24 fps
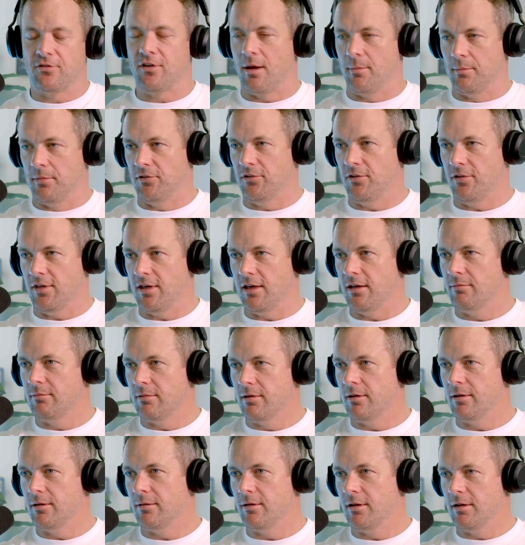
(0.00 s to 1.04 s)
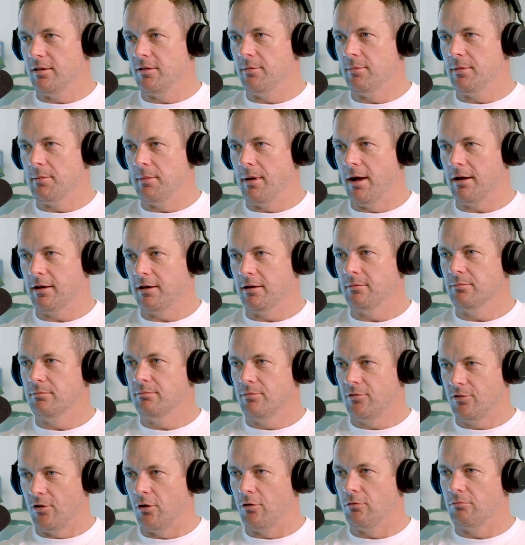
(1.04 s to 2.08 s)
of companies are there in the mid-market.
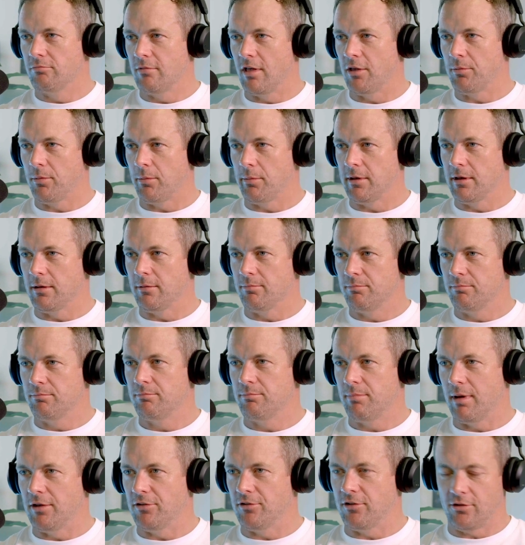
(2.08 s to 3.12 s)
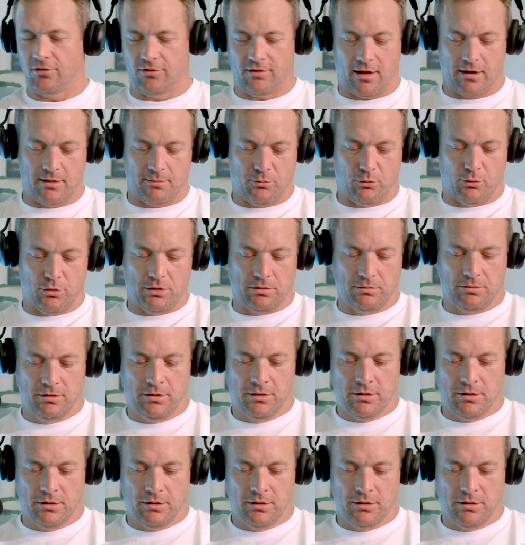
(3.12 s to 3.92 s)
So that's probably a basic starting point.